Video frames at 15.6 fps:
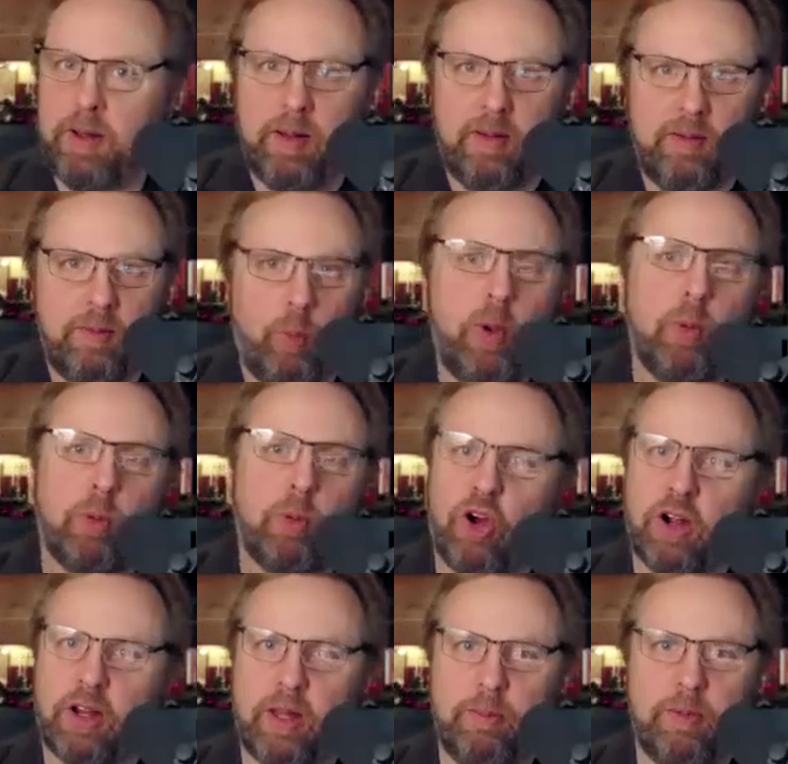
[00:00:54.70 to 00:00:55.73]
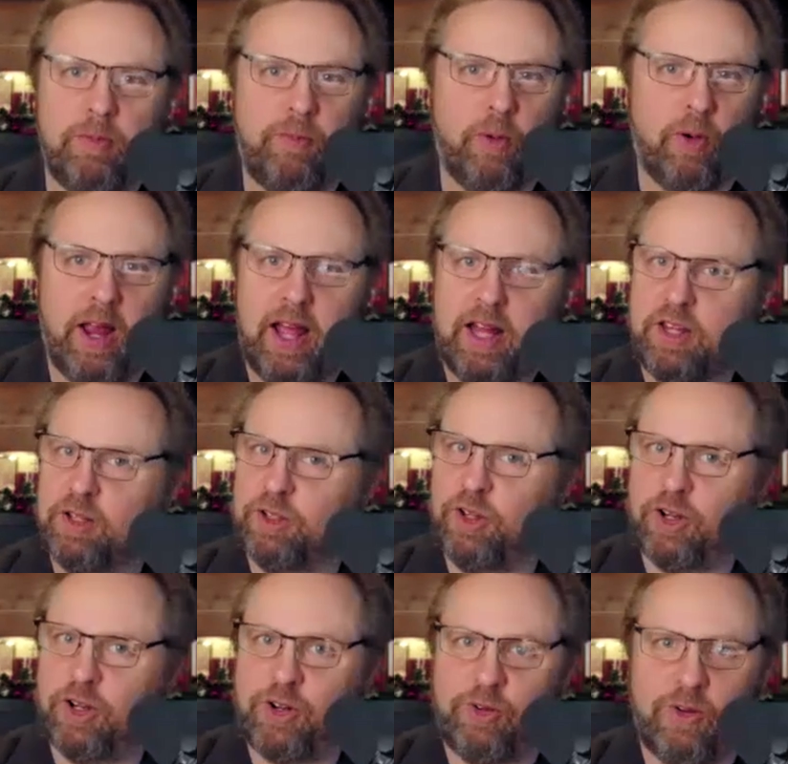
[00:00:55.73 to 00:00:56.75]
and we were talking beforehand. You
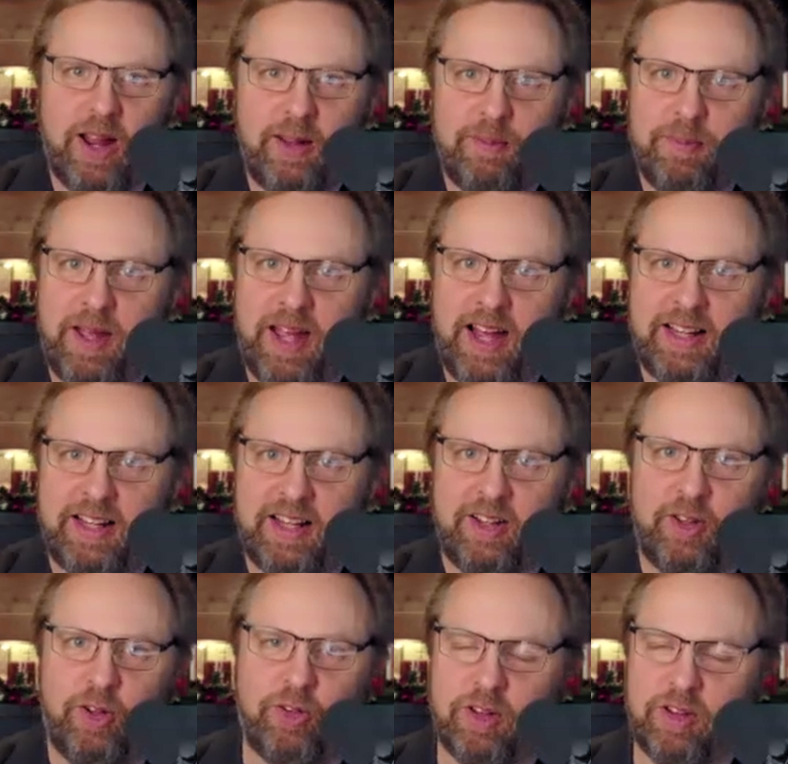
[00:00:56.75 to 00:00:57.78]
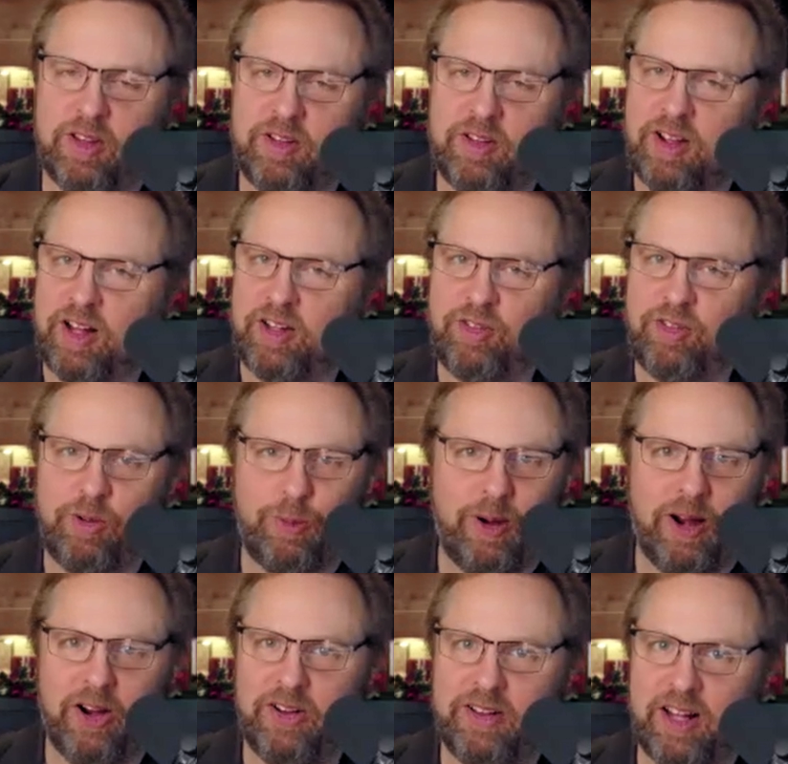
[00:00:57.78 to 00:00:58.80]
look great, man. Uh, those are the duds you're
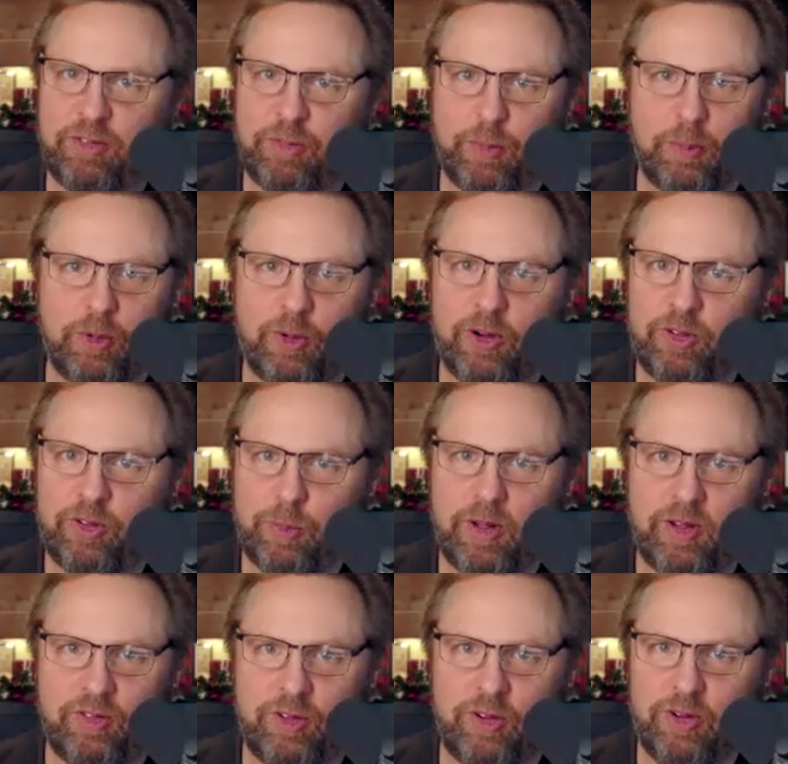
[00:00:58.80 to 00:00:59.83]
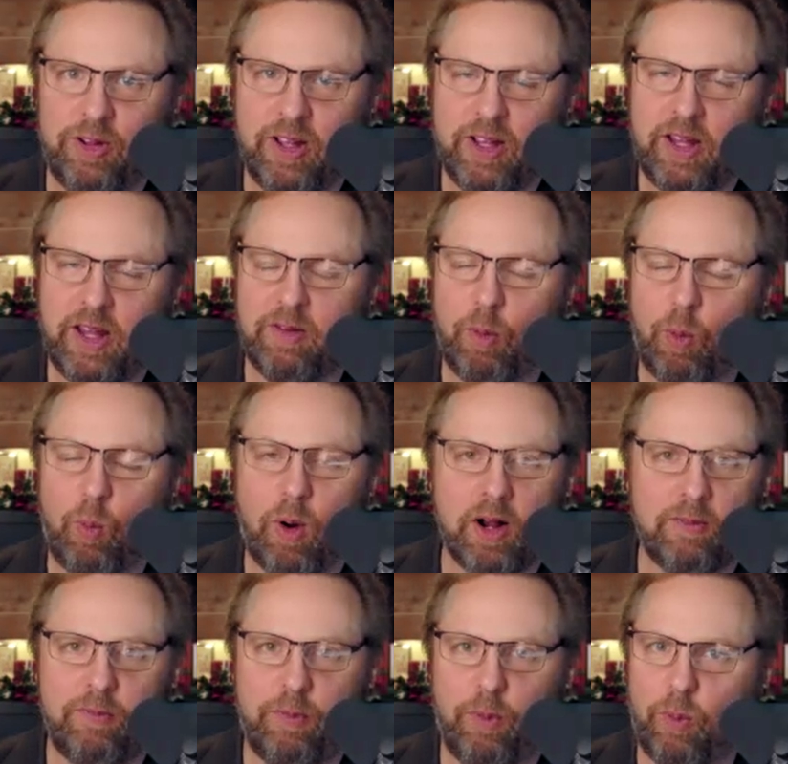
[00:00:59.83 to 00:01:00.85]
wearing. That's from Christmas. You're, you have a
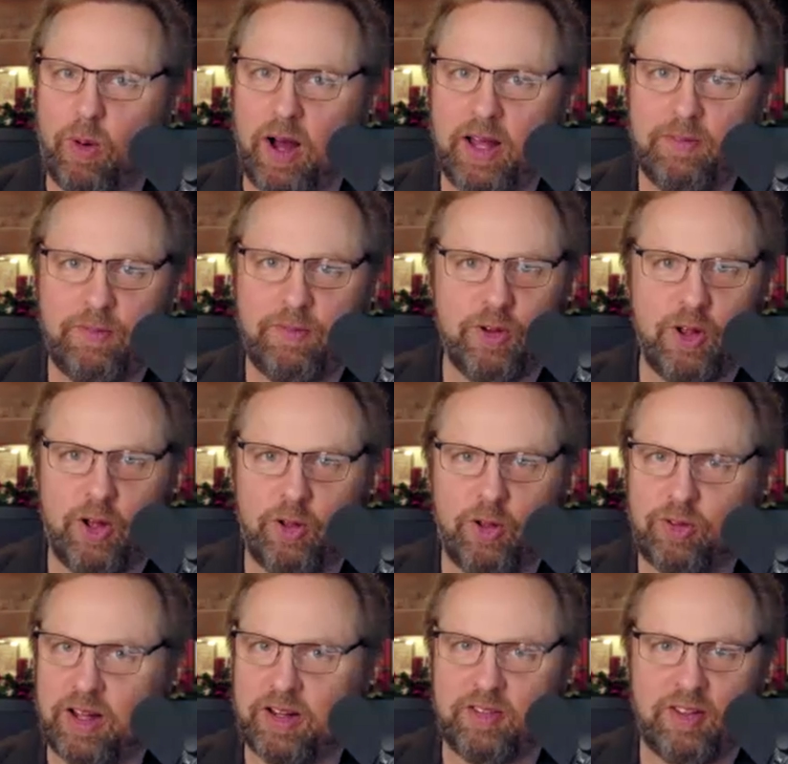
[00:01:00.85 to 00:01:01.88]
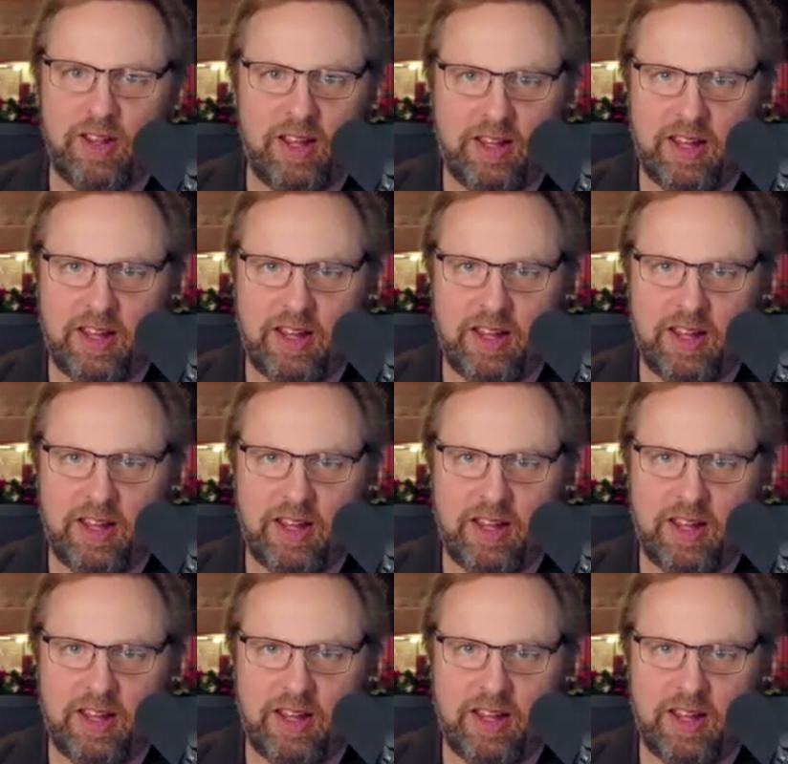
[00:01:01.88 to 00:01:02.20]
wonderful wife who knows how to take